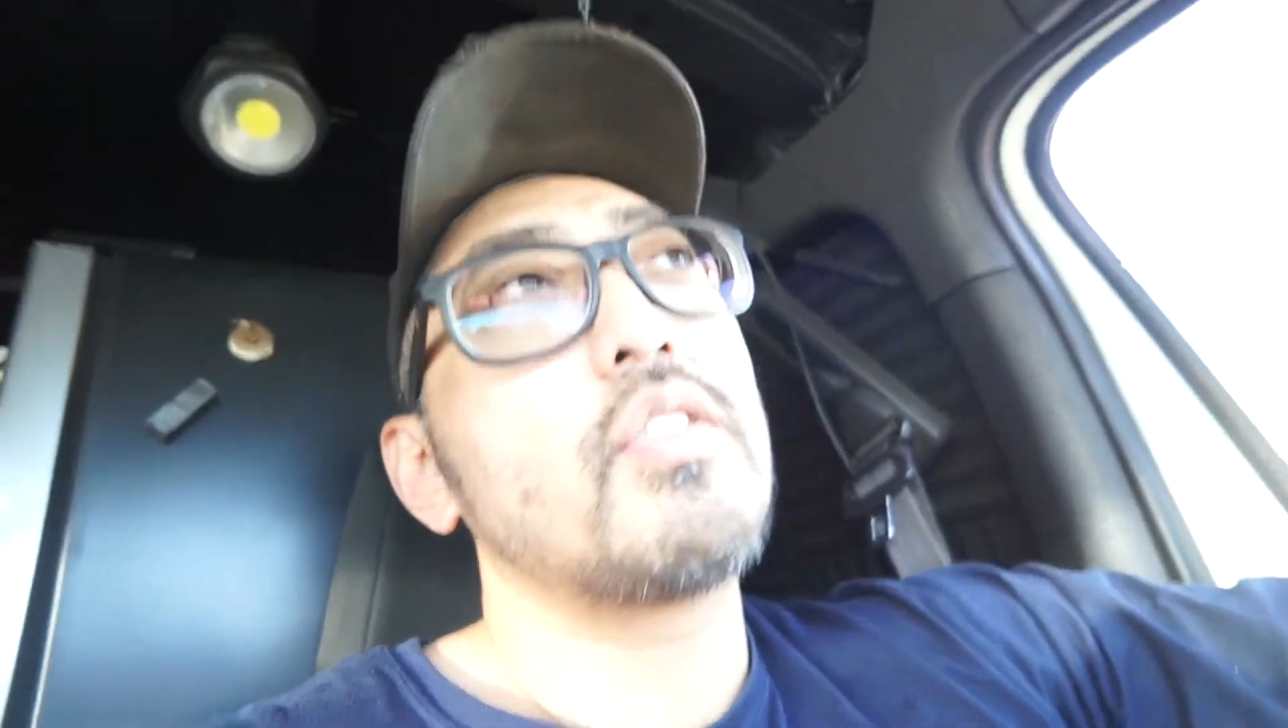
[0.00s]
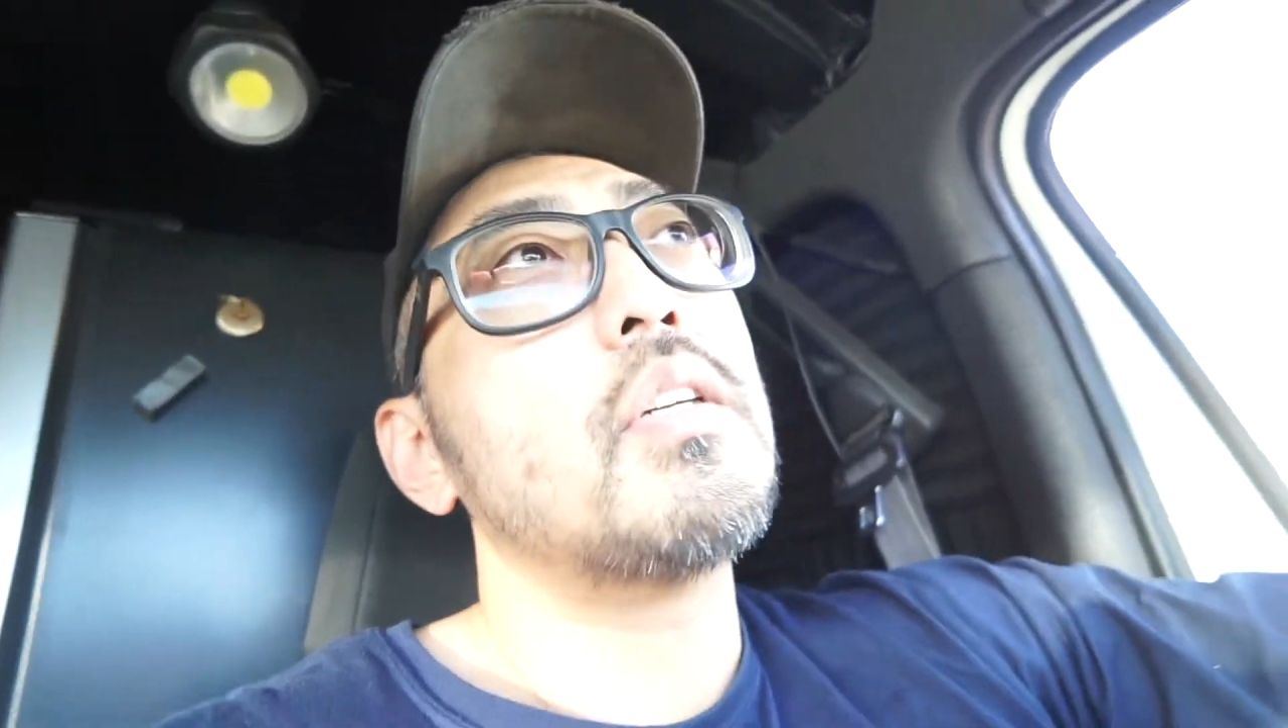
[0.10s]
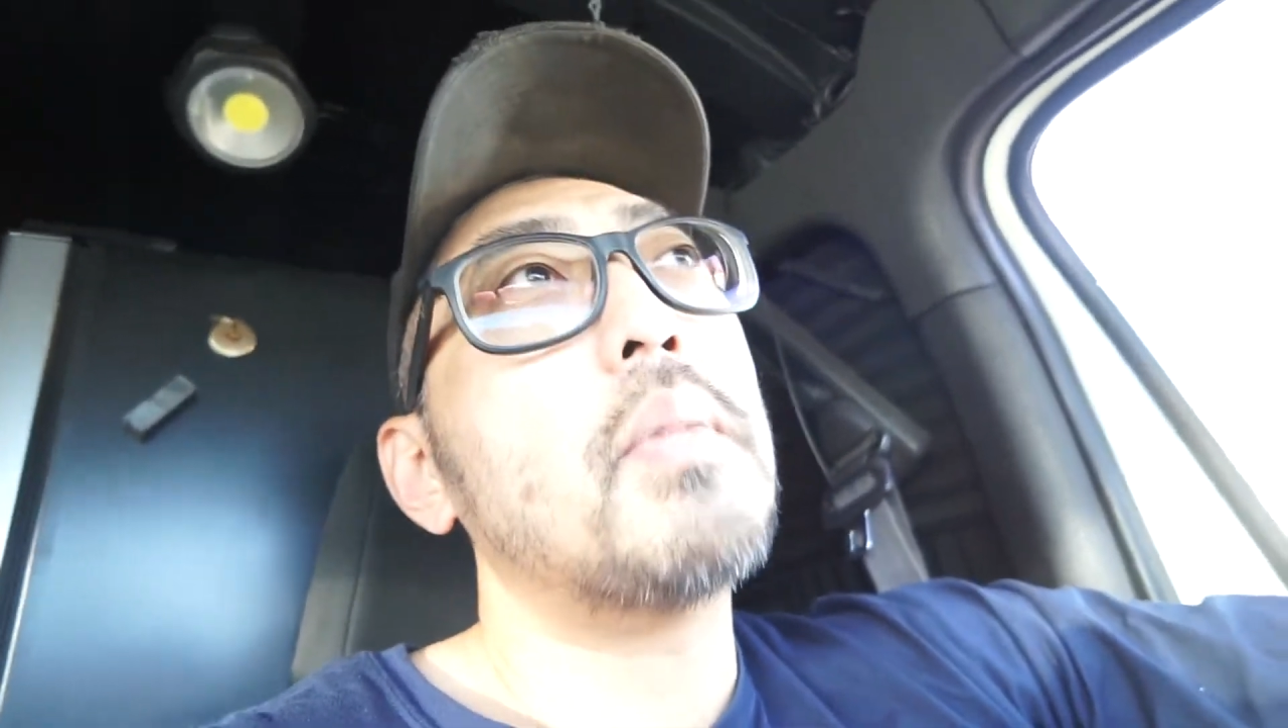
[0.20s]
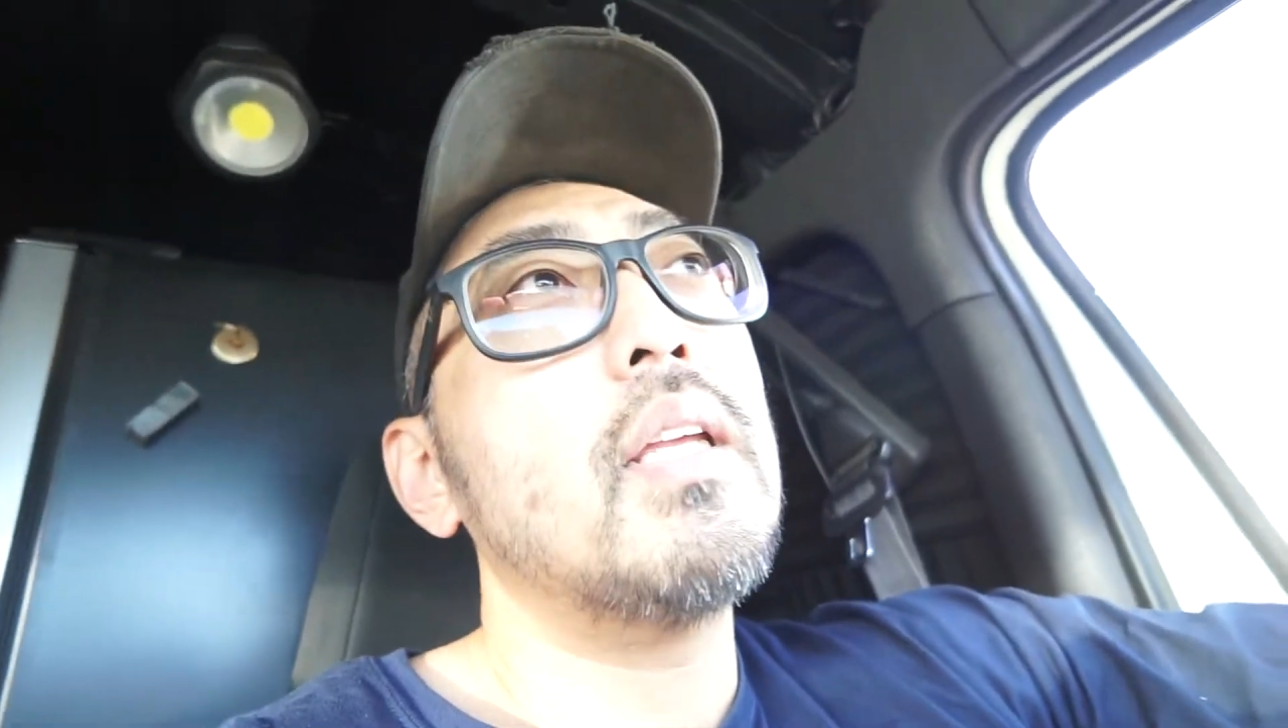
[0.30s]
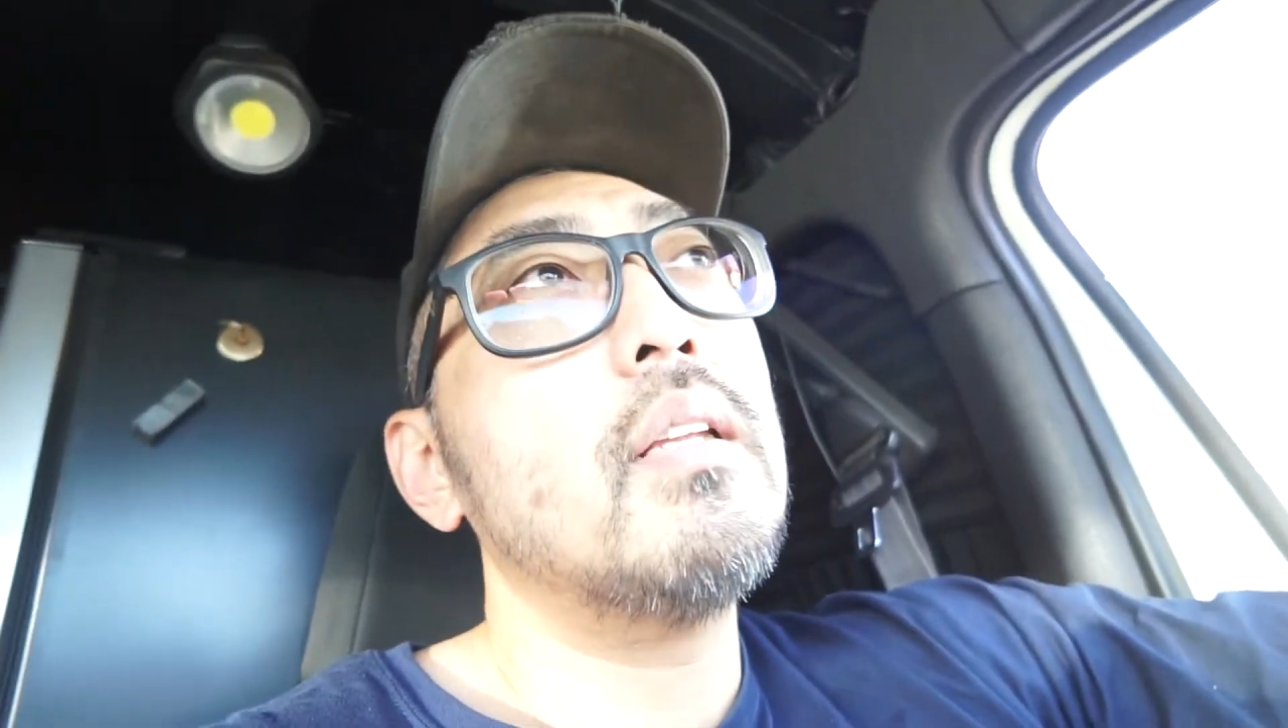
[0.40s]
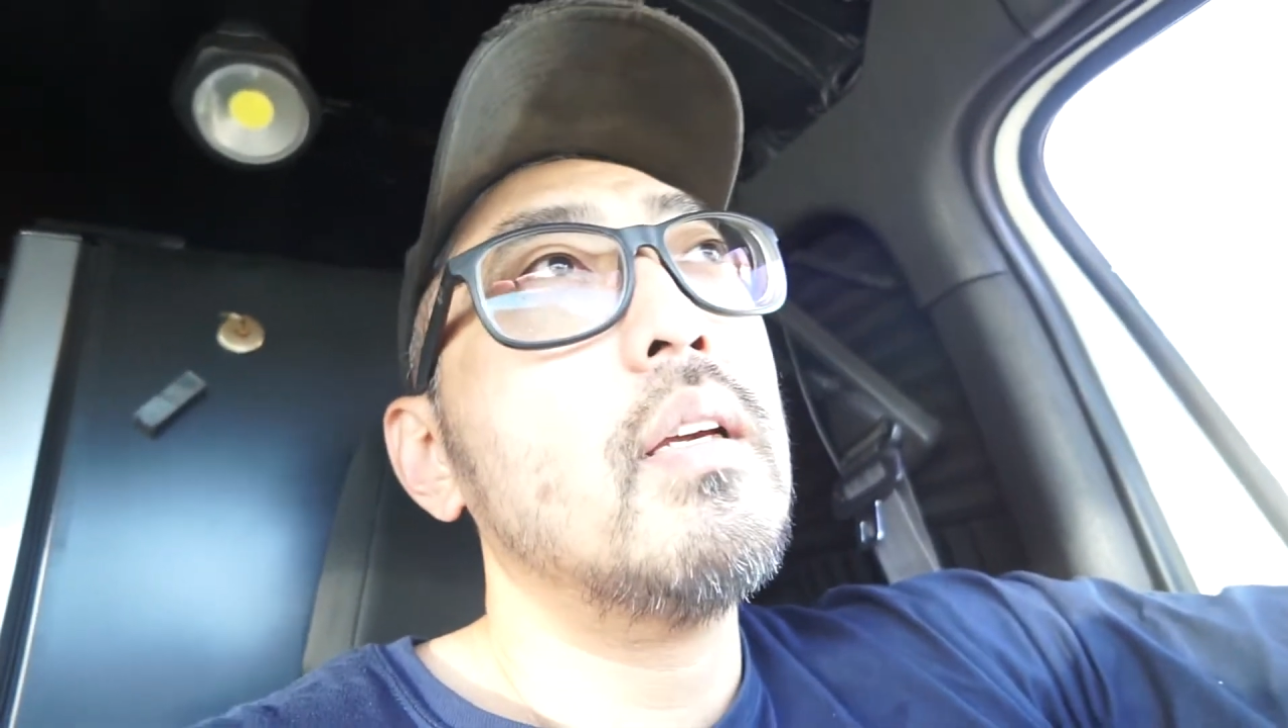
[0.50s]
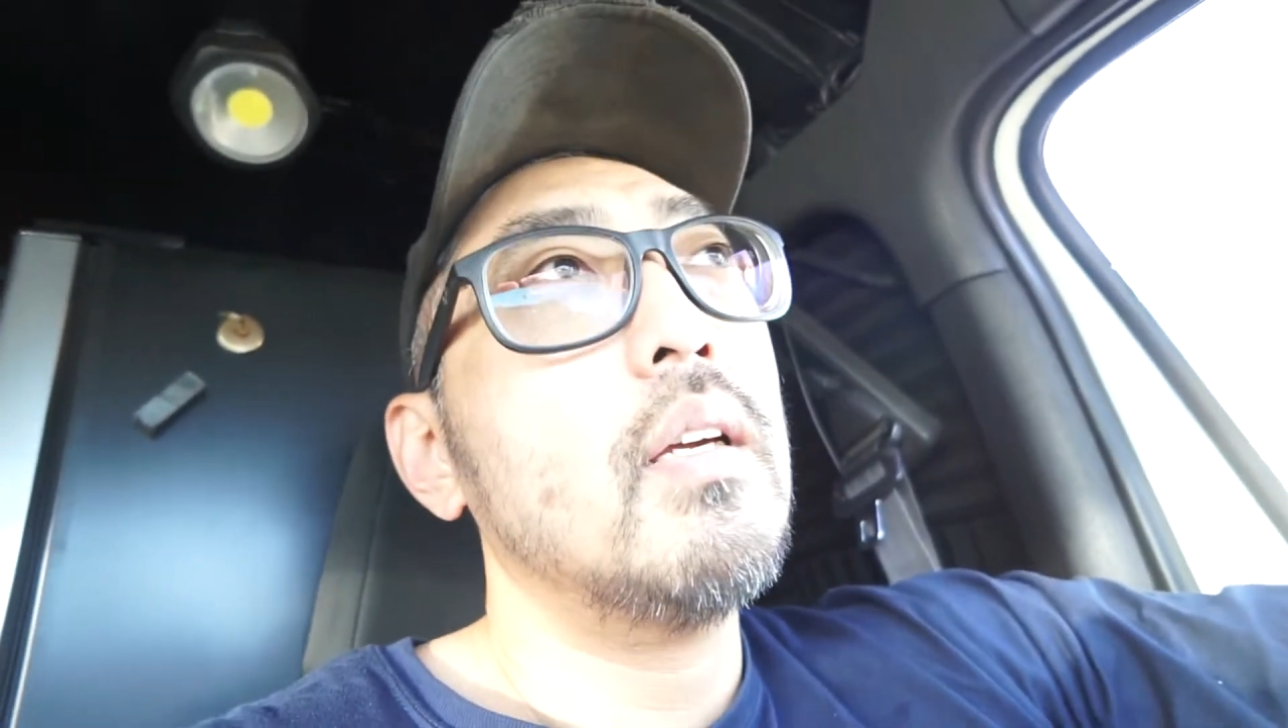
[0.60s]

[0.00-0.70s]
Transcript: or something.